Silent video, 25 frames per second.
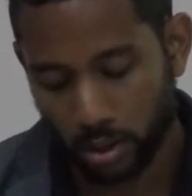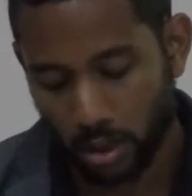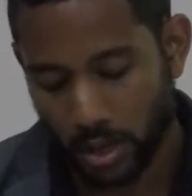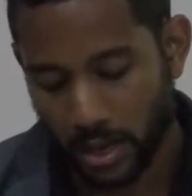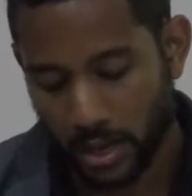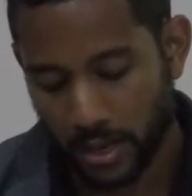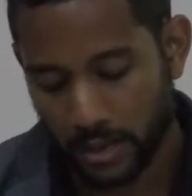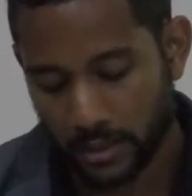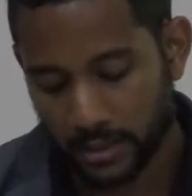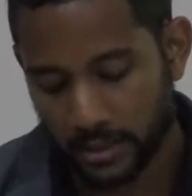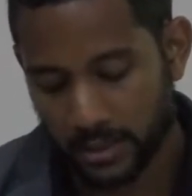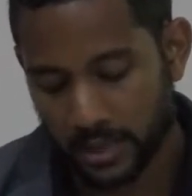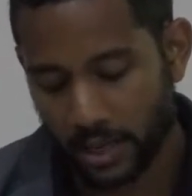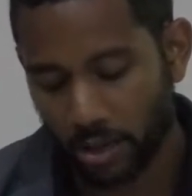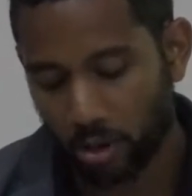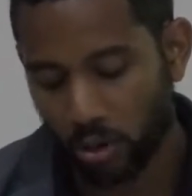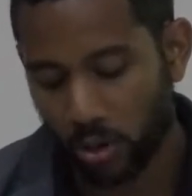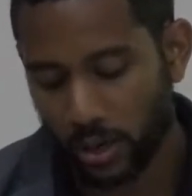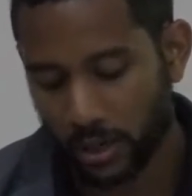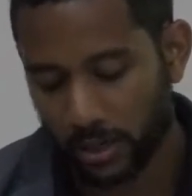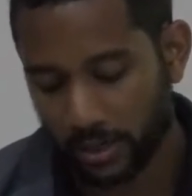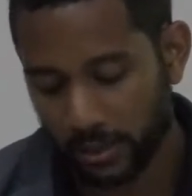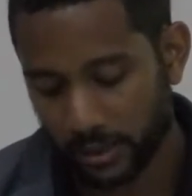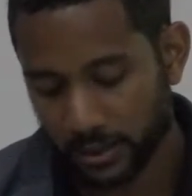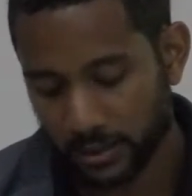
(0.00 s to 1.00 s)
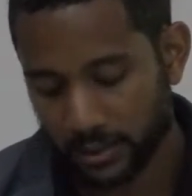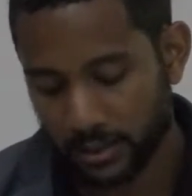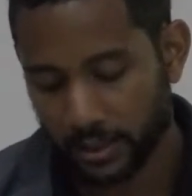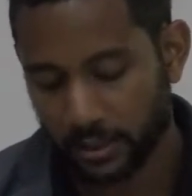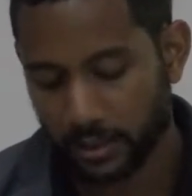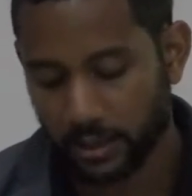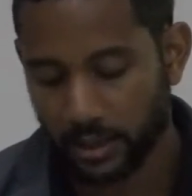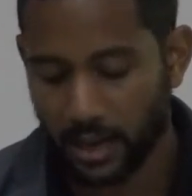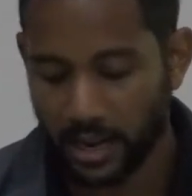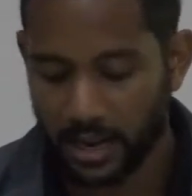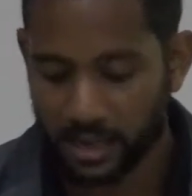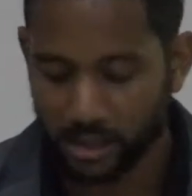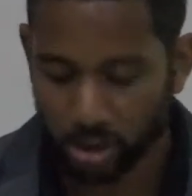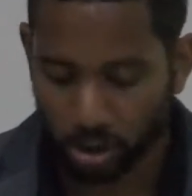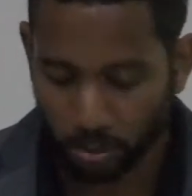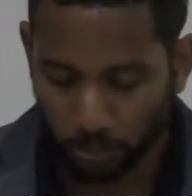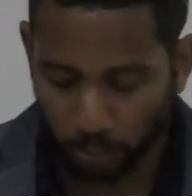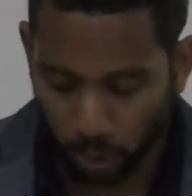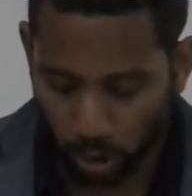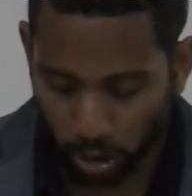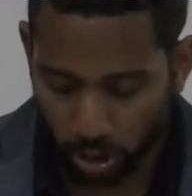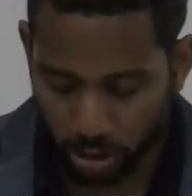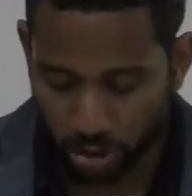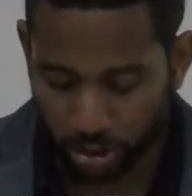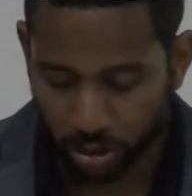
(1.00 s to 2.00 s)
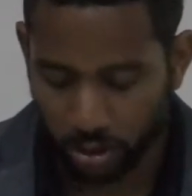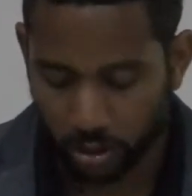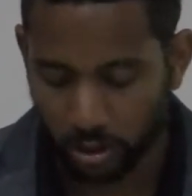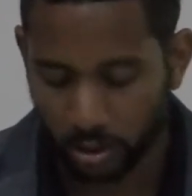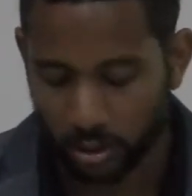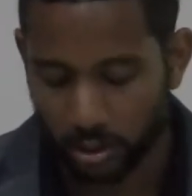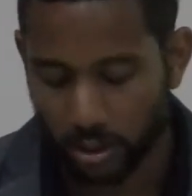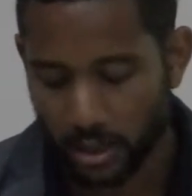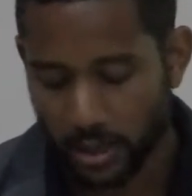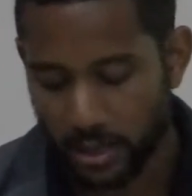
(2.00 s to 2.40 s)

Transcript: and psychoanalytic, anthropological,